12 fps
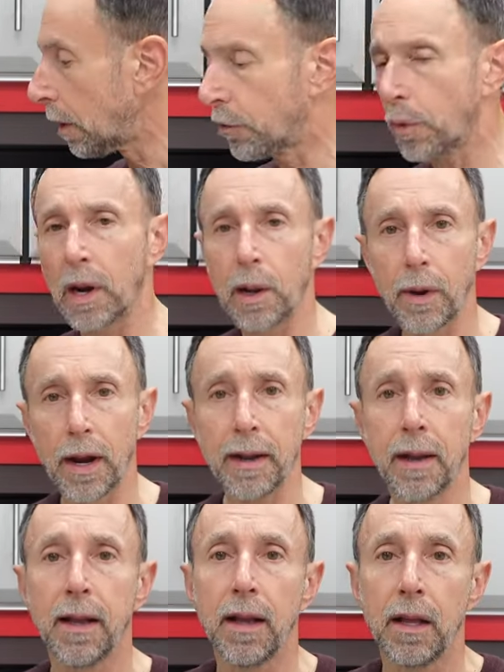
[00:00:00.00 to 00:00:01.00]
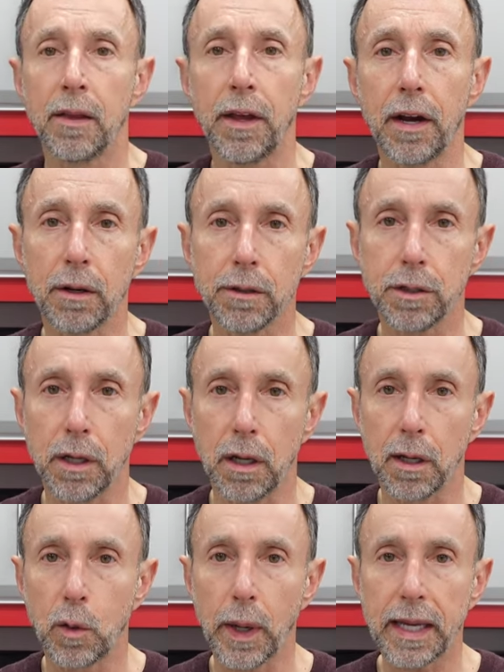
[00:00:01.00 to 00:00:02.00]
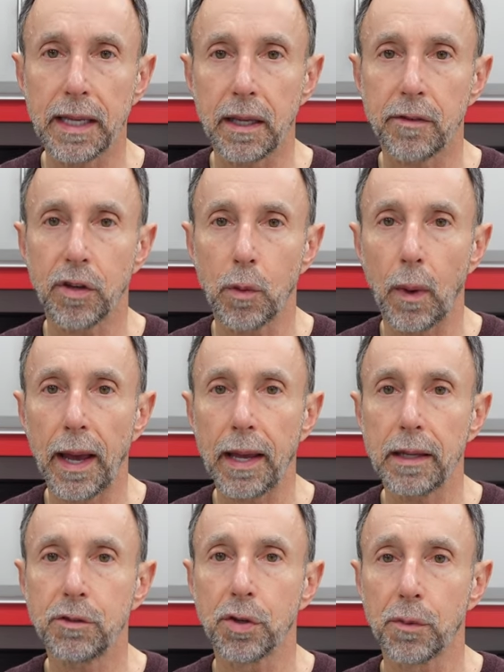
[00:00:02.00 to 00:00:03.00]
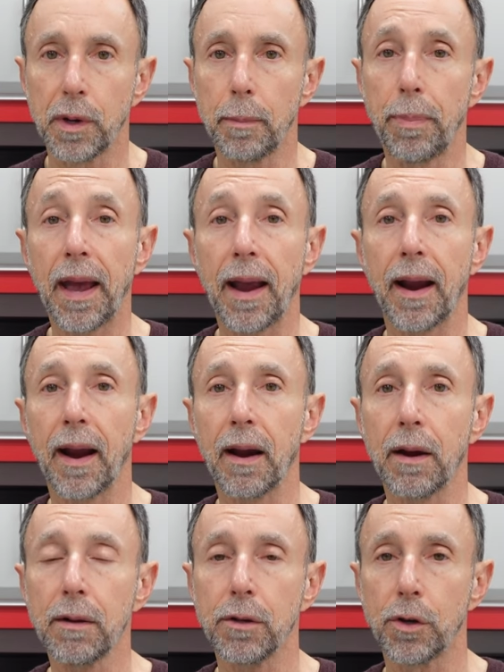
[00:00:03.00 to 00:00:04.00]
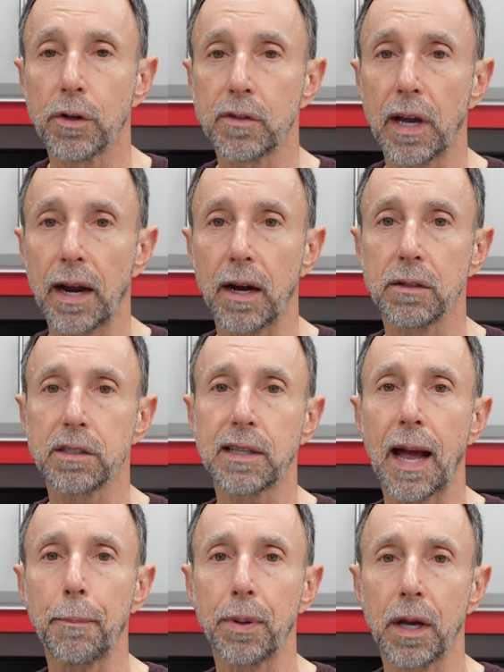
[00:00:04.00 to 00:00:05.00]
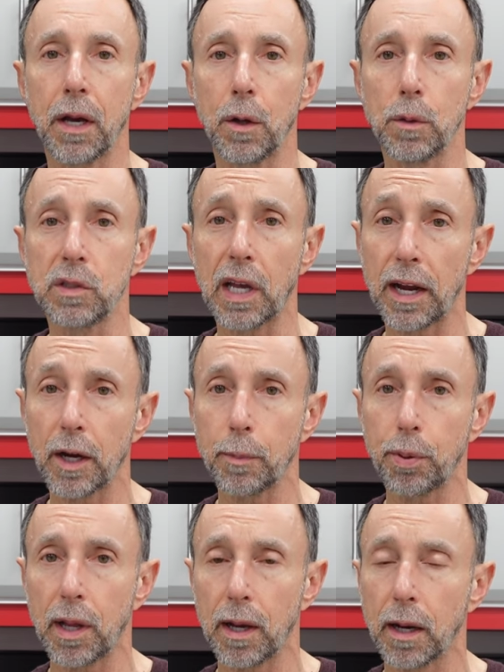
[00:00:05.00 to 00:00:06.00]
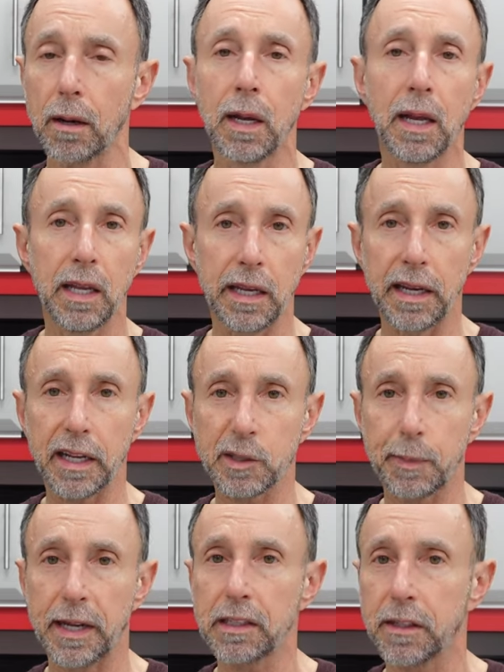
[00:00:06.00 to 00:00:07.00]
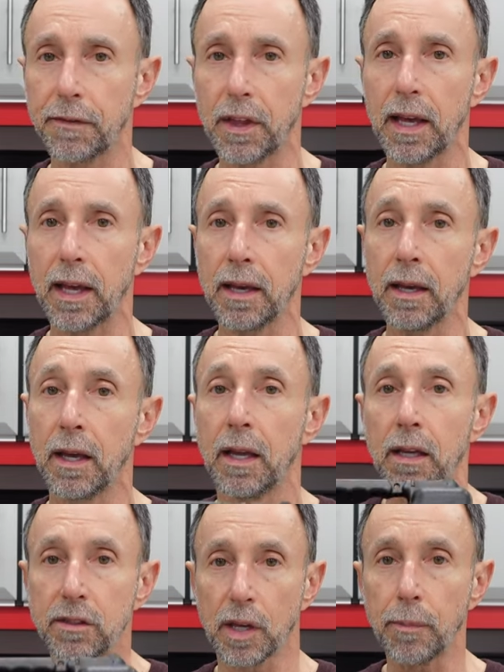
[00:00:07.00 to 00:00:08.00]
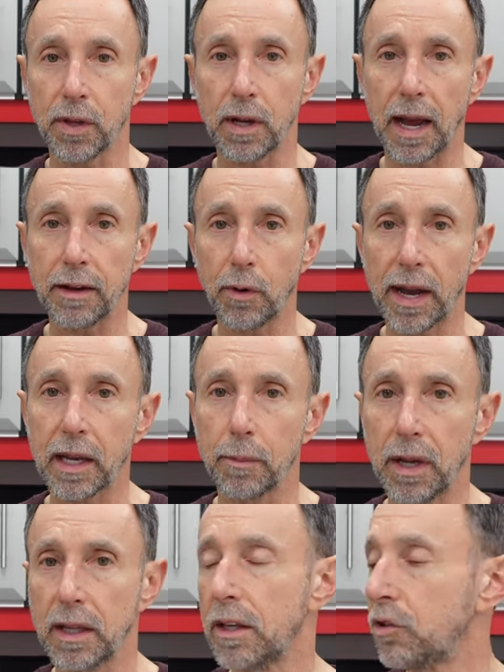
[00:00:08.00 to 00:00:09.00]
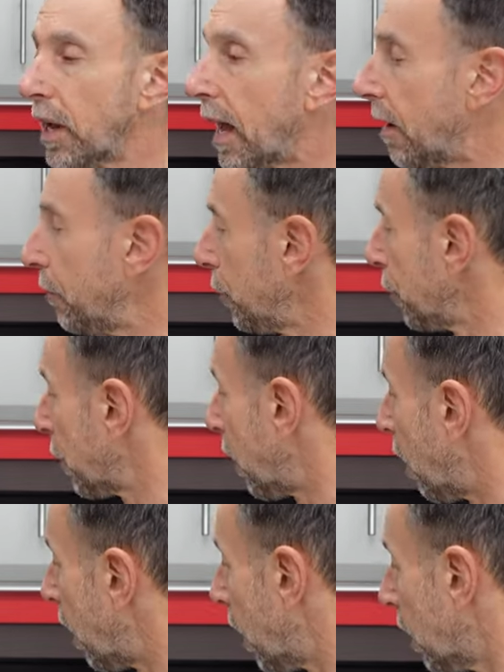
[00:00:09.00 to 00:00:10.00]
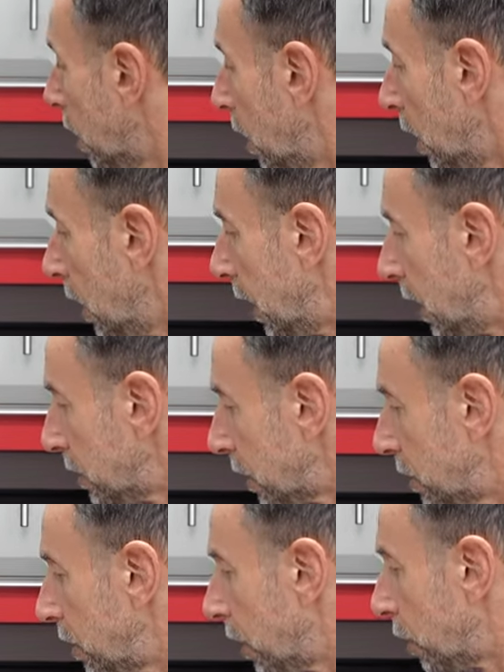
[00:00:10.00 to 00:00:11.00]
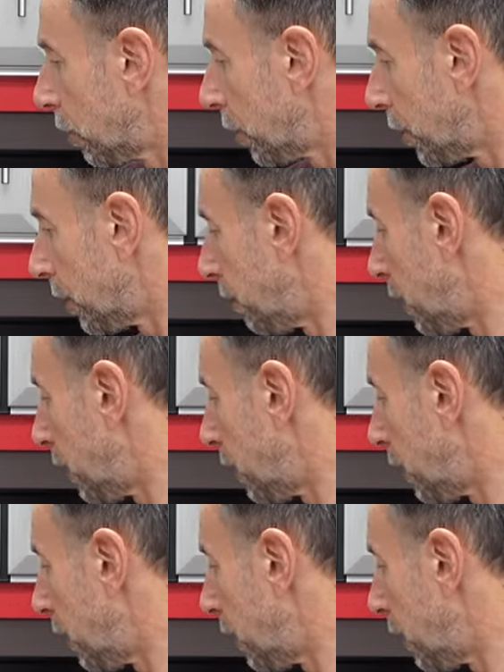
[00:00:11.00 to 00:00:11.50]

So anyway, there's a quick and easy way to repair your tire. Stop and Go tire plugger, inexpensive thing, something I'd recommend that you have in your car. And as I said earlier in the